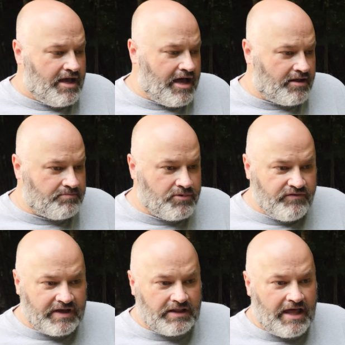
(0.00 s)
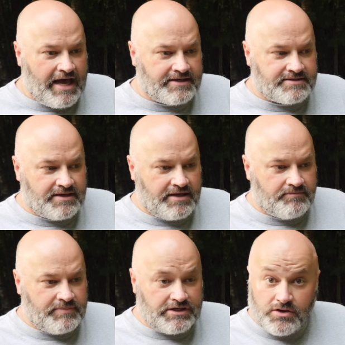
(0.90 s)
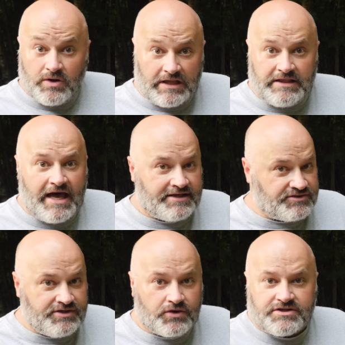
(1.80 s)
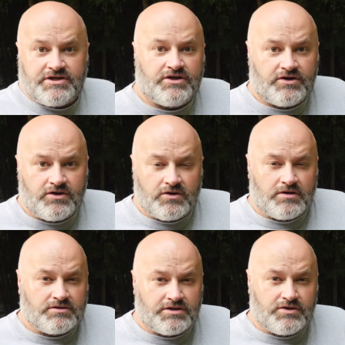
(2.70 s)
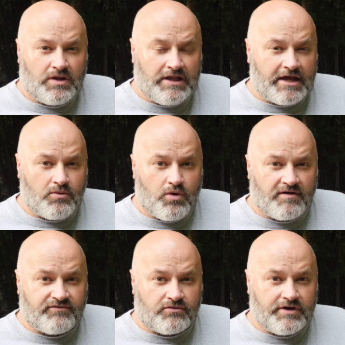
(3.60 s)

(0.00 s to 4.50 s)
Moving a lot, been doing a lot, and still continue to do a lot of work for